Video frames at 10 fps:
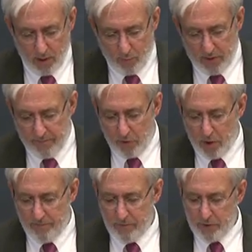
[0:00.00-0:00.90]
we have
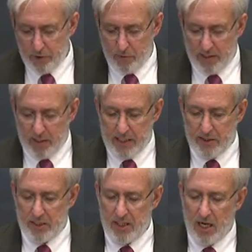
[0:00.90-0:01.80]
offered you at
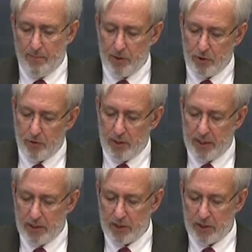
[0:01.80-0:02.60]
least the opportunity to